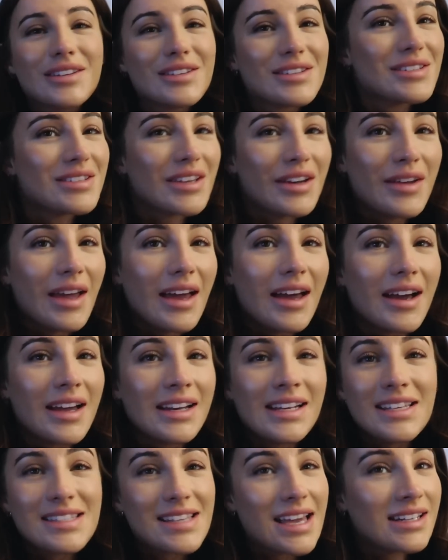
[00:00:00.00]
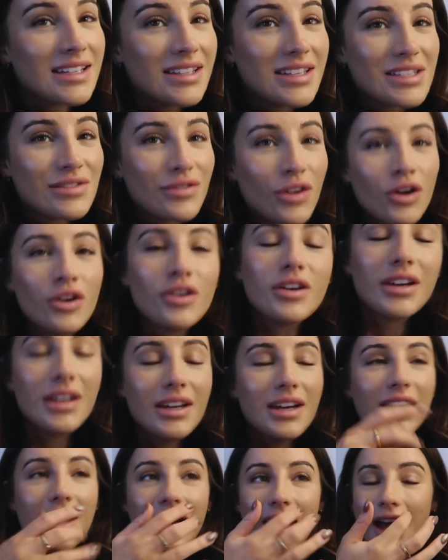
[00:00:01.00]
so yeah, I need to edit this vlog
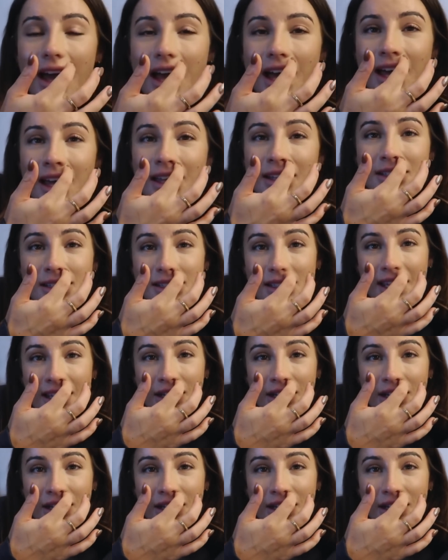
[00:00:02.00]
and